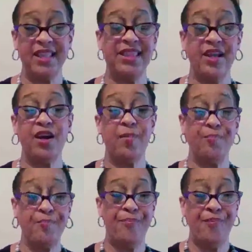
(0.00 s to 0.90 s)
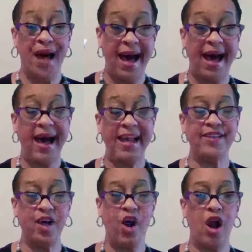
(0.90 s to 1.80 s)
Their
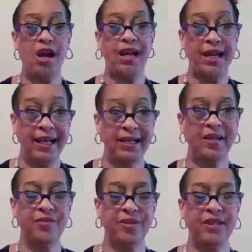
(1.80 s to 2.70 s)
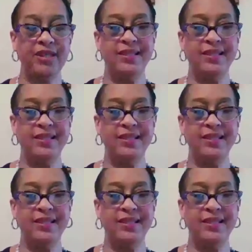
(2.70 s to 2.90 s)
eyes are literally